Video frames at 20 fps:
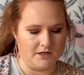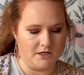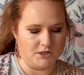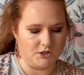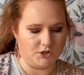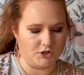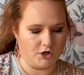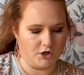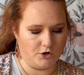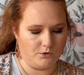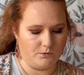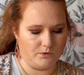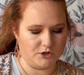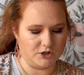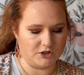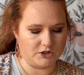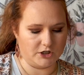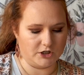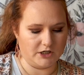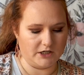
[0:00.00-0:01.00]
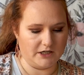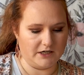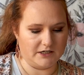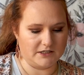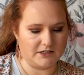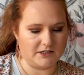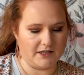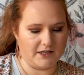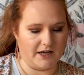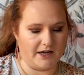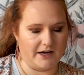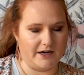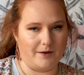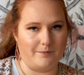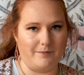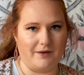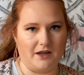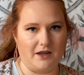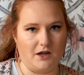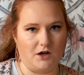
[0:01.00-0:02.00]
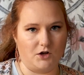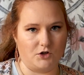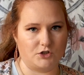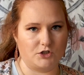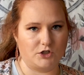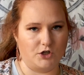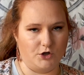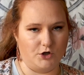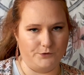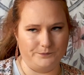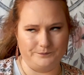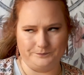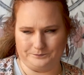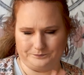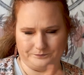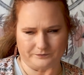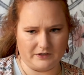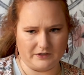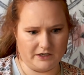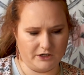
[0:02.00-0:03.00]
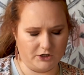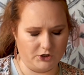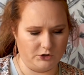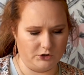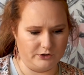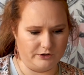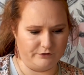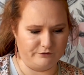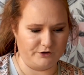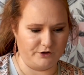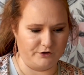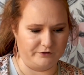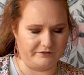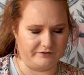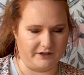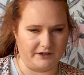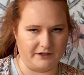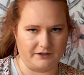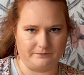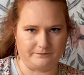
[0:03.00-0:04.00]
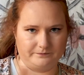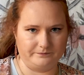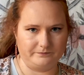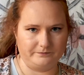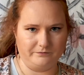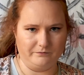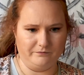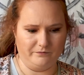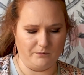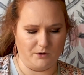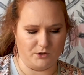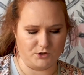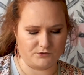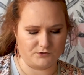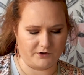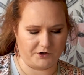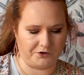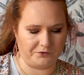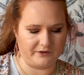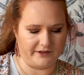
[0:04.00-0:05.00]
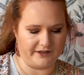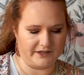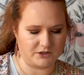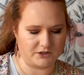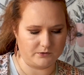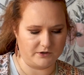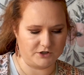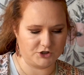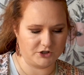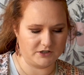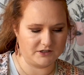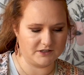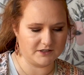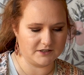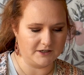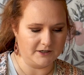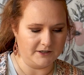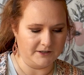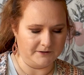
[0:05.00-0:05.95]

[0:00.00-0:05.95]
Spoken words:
So we're just going to get into that, and I may also include a few of like most frequently asked questions.